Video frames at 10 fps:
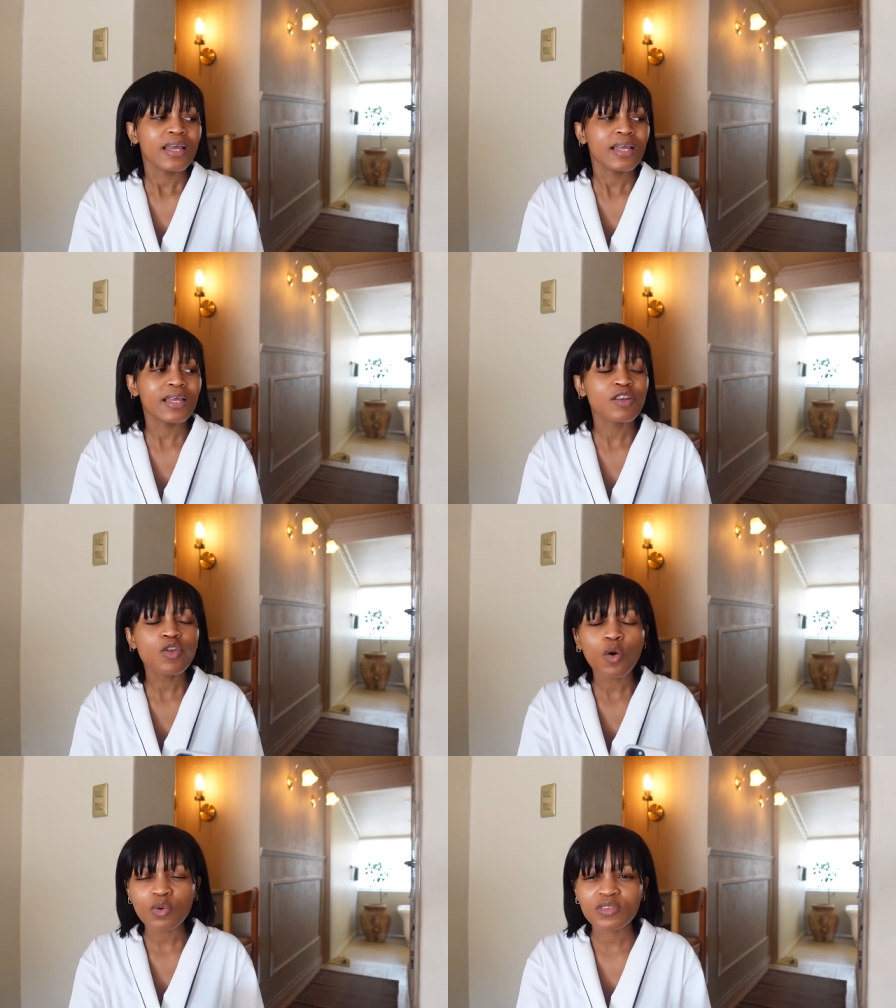he
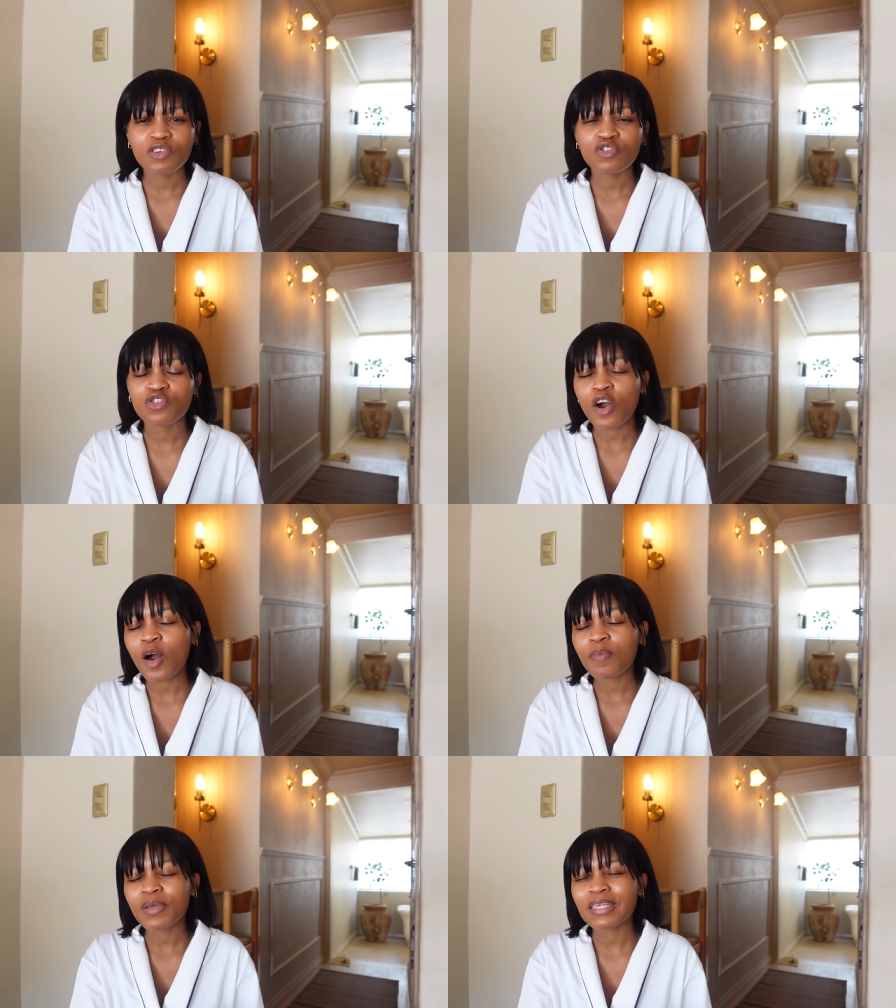knows his
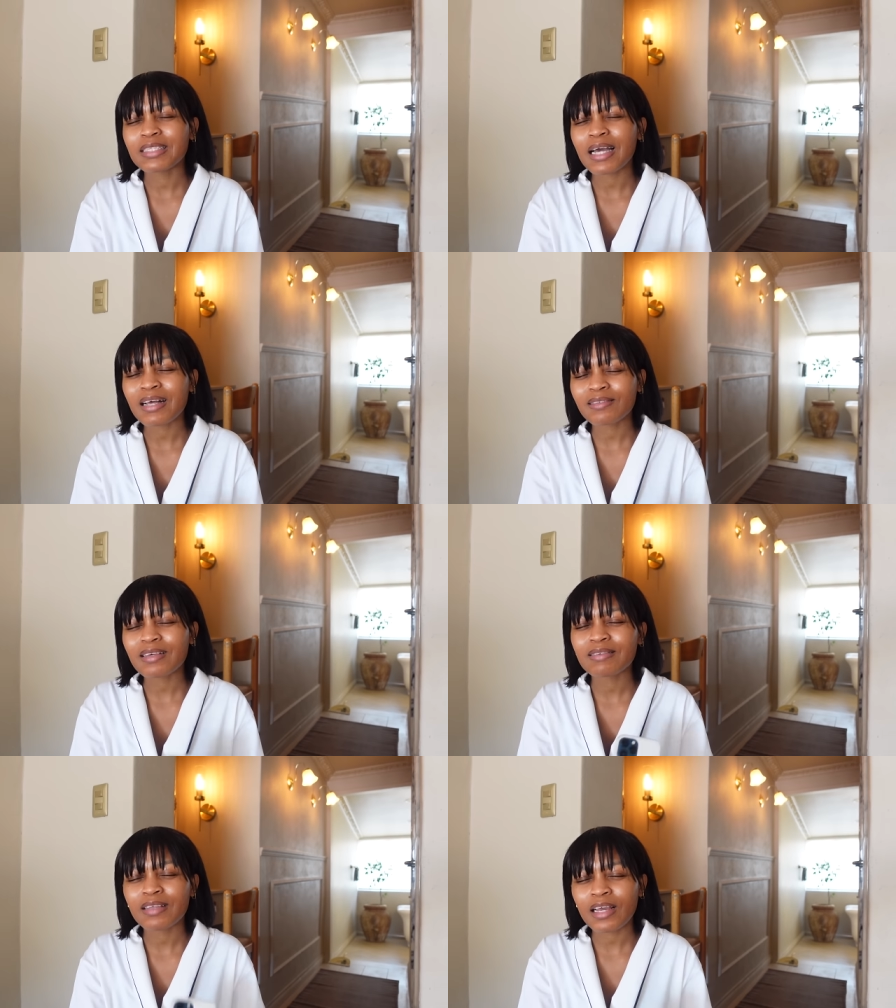job. He does
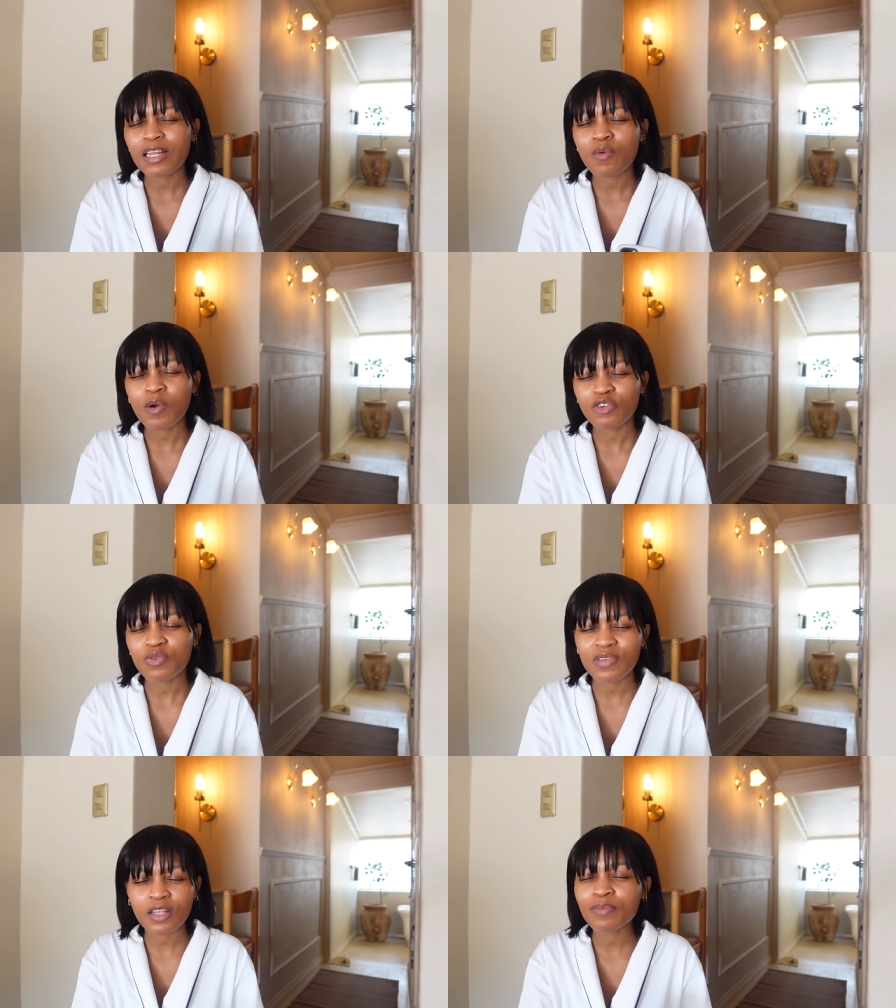exactly what
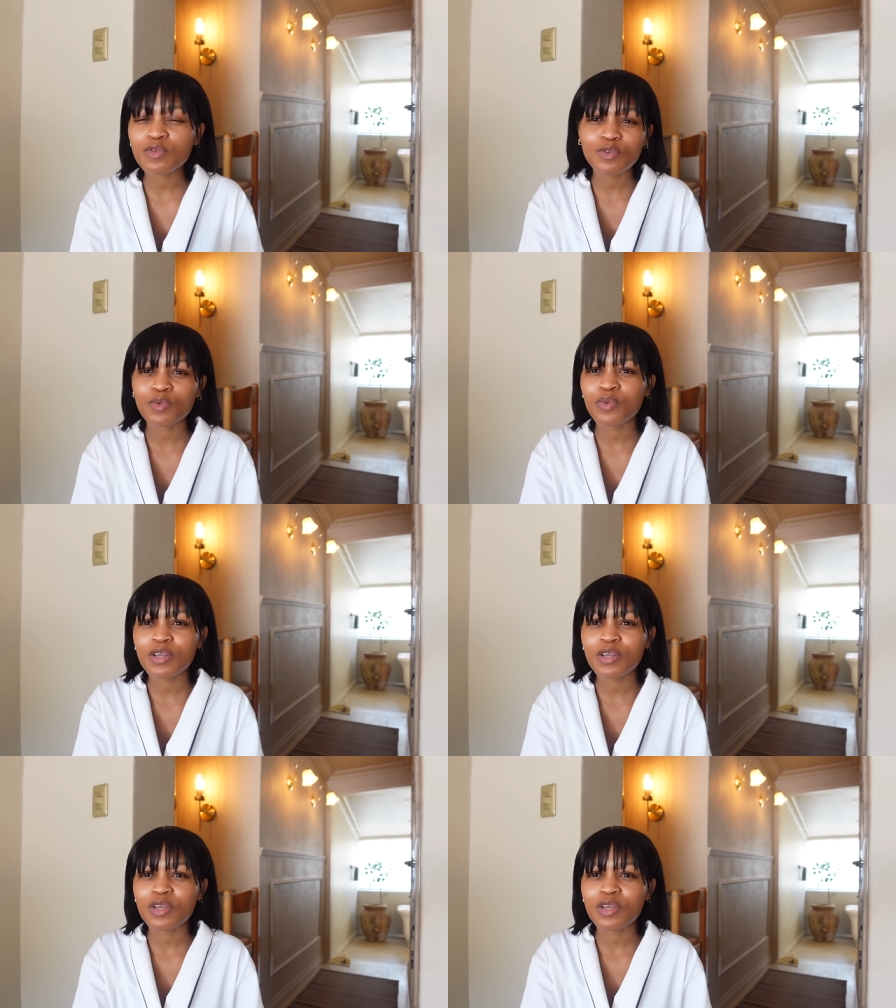you tell him to do.